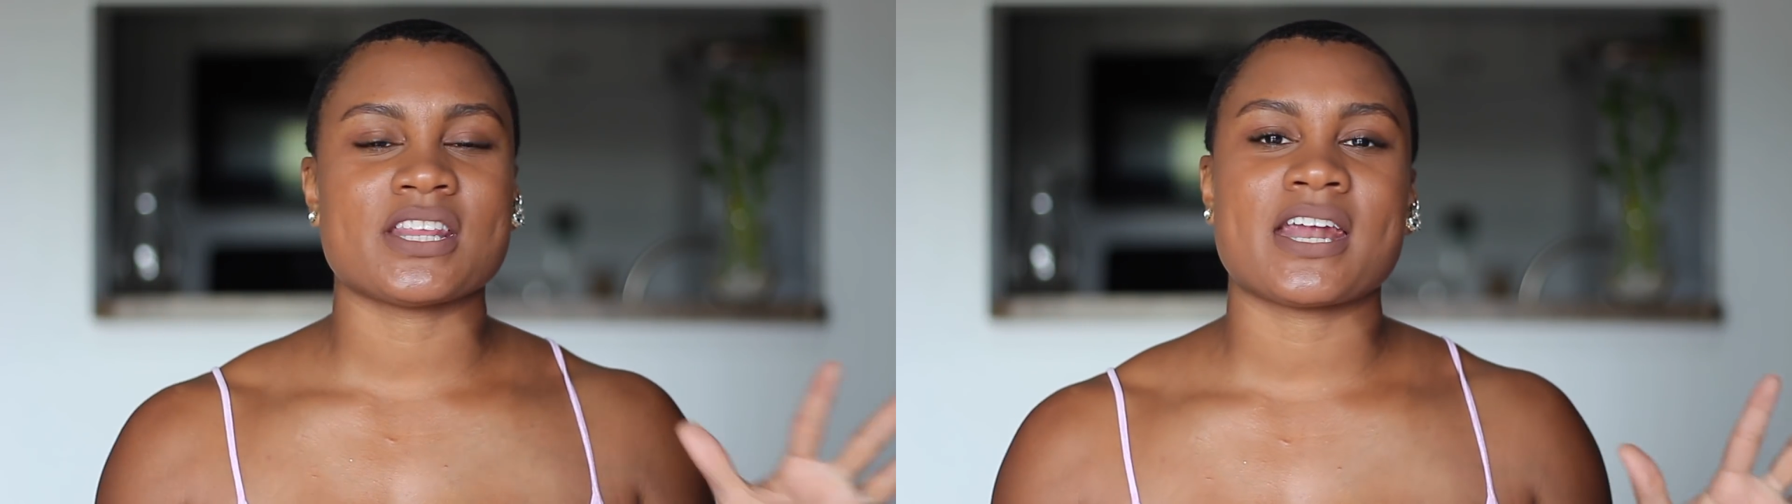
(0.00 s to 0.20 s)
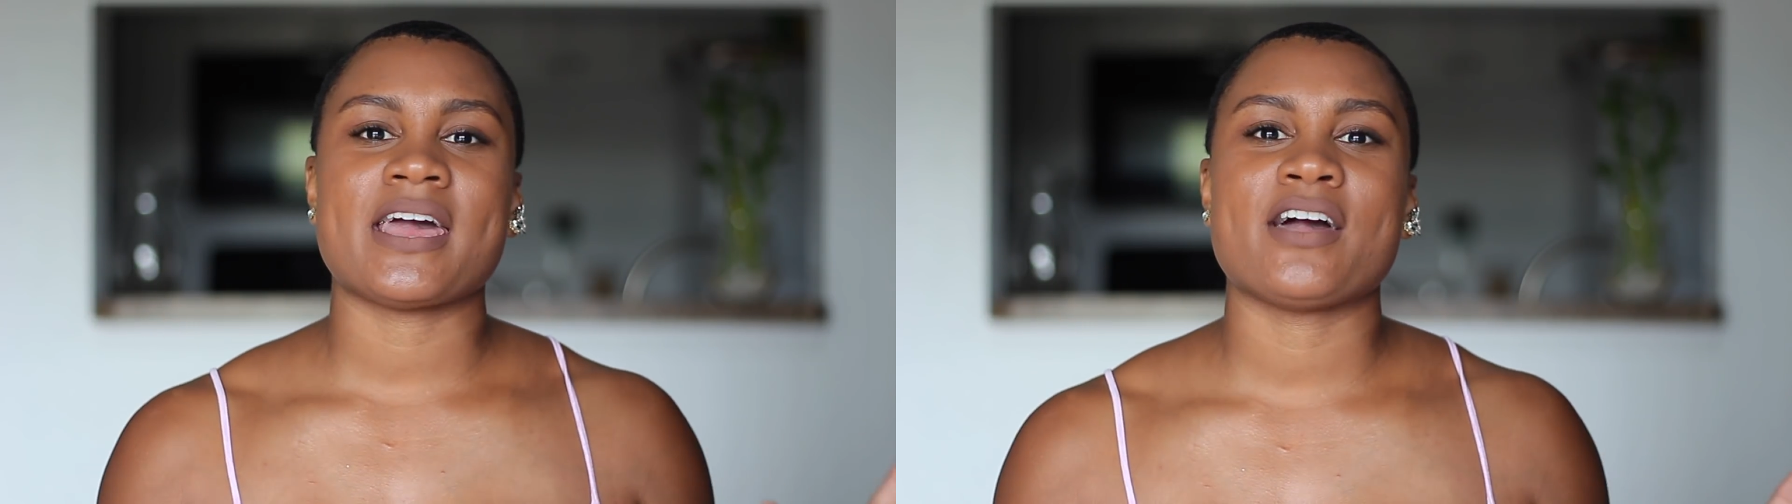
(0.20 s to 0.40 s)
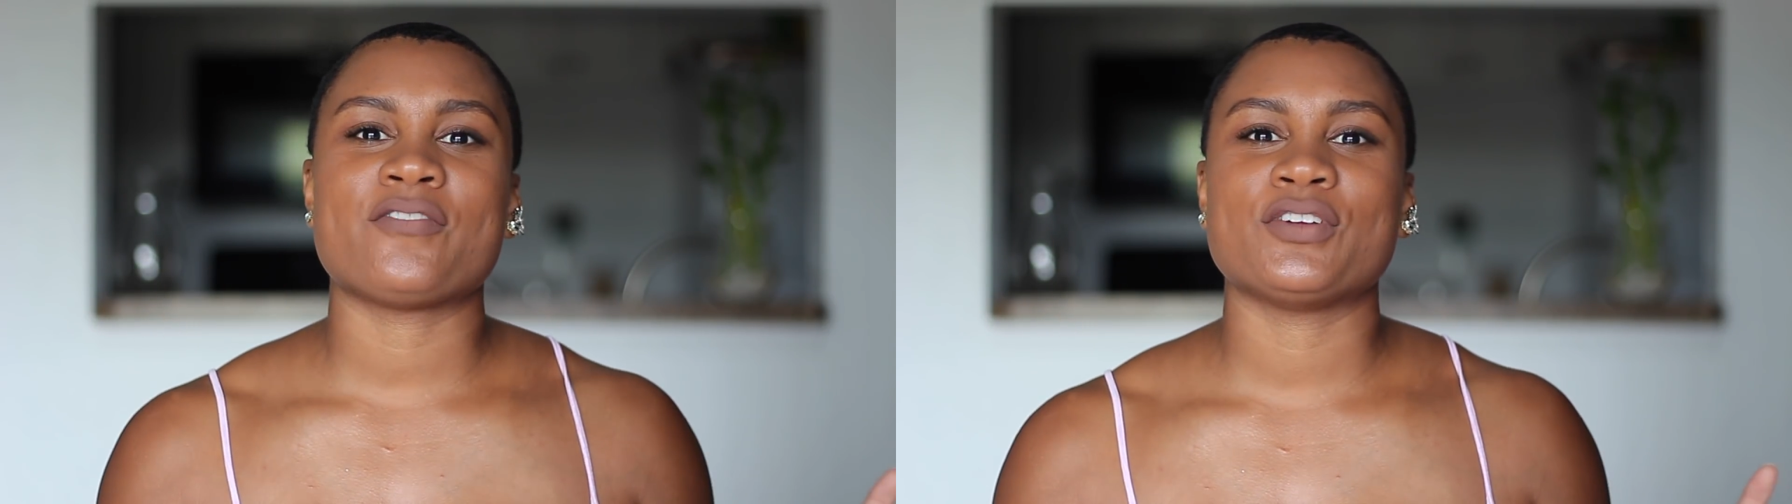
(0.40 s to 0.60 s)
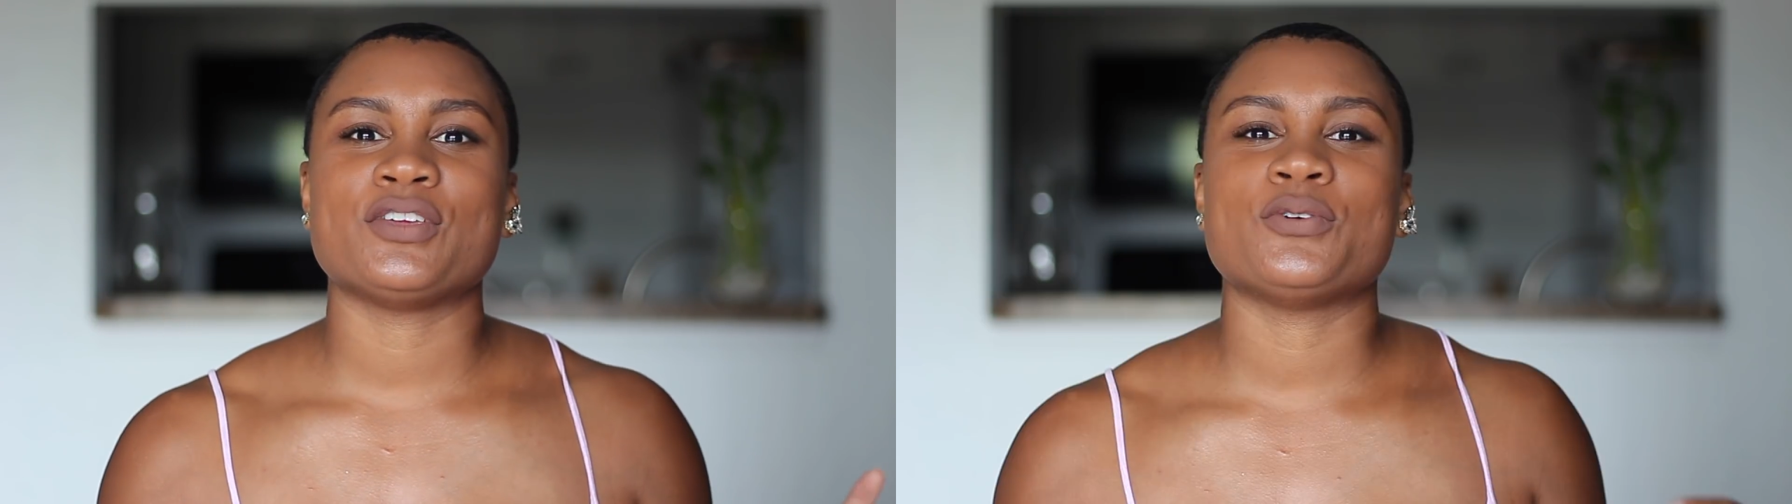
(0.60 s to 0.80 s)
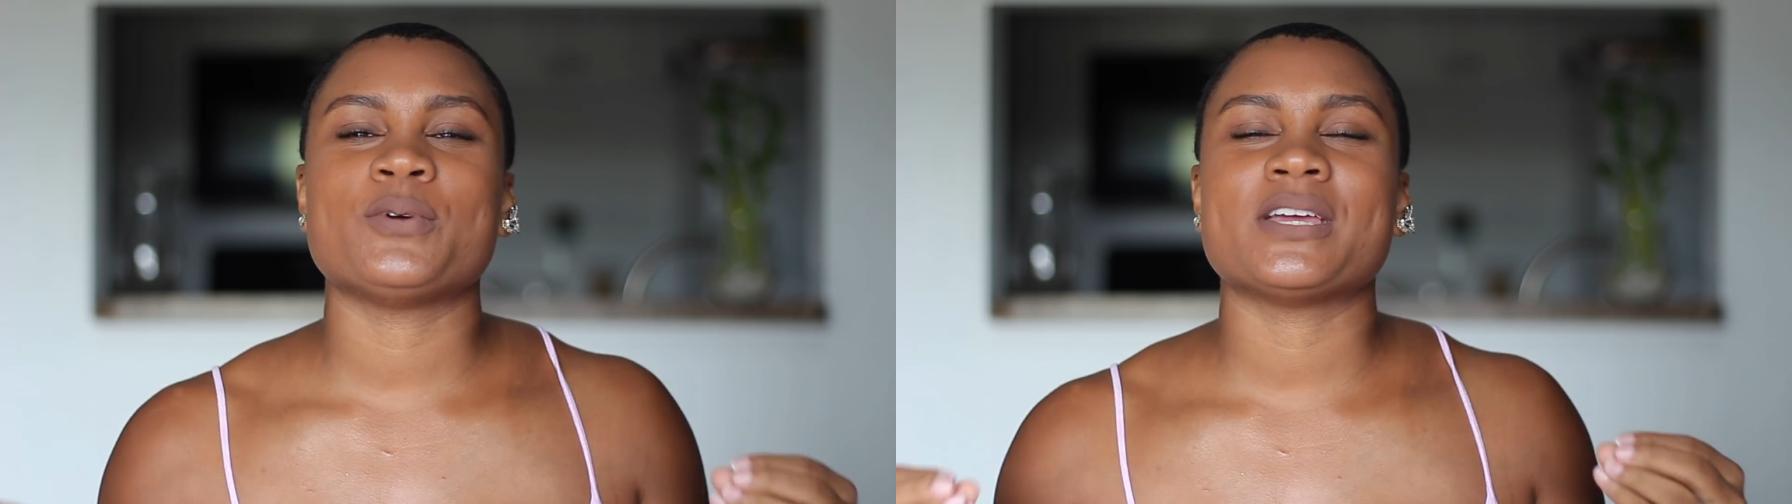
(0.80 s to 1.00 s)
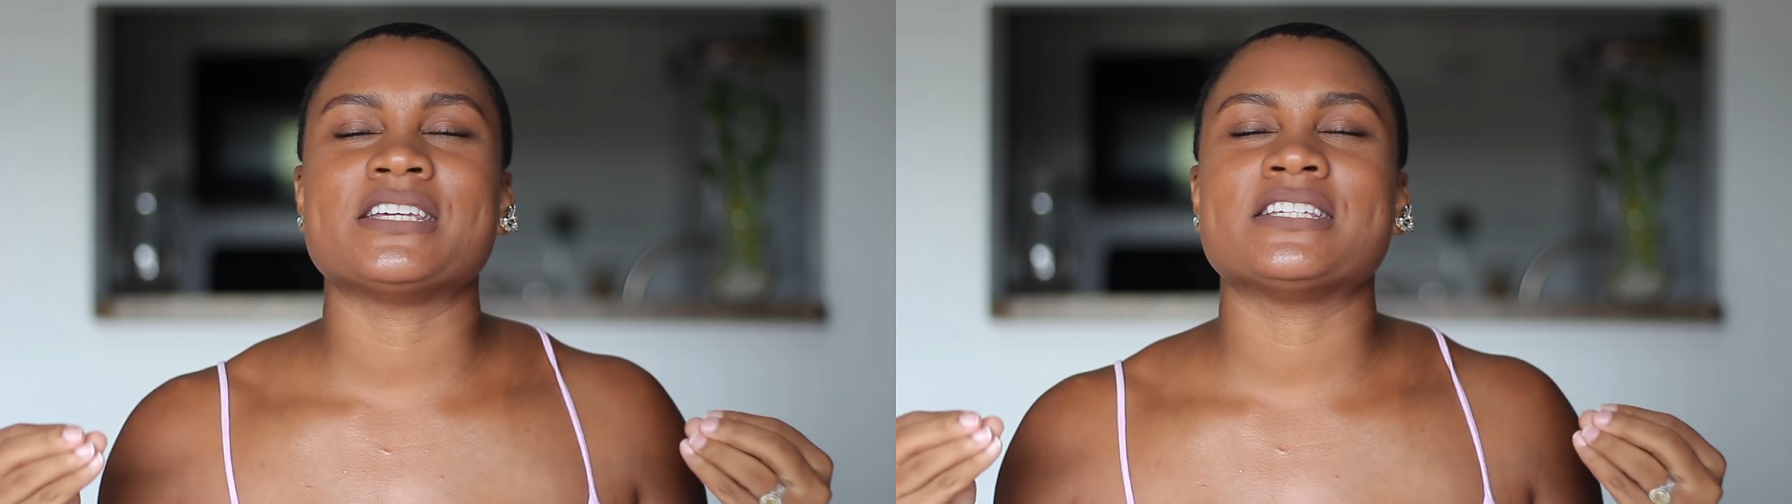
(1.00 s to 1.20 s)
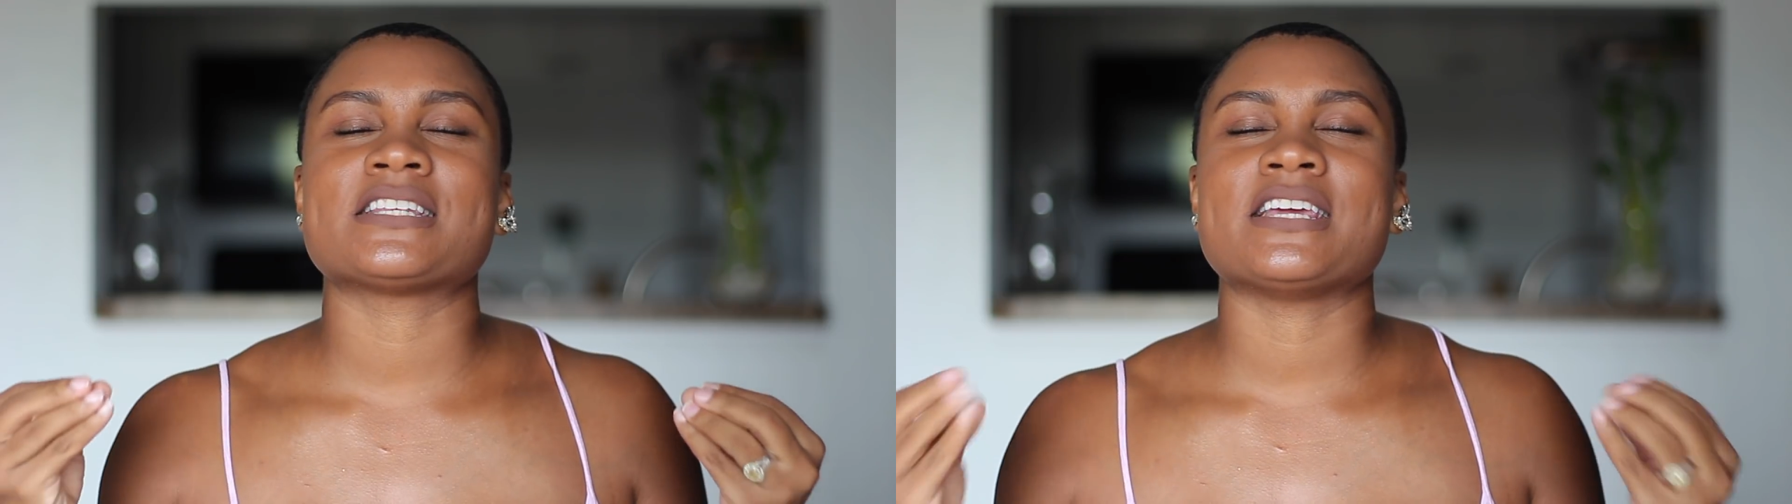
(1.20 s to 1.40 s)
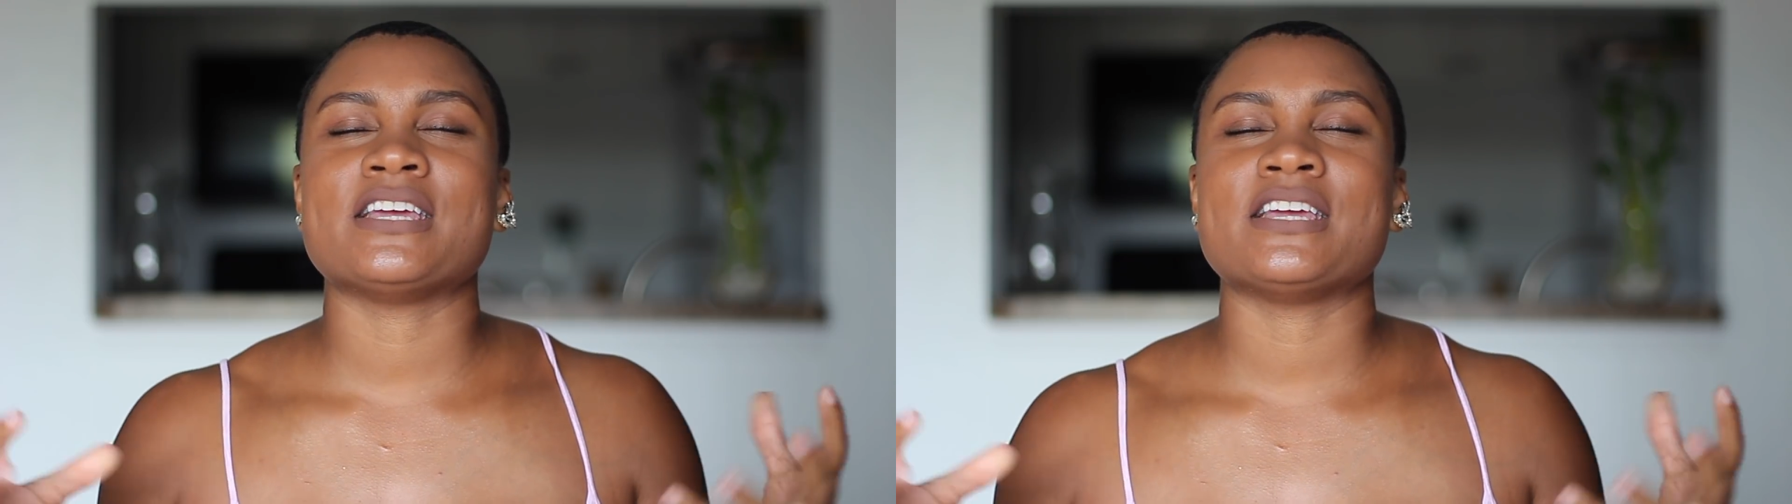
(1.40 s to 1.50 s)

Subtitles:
that I have for you is,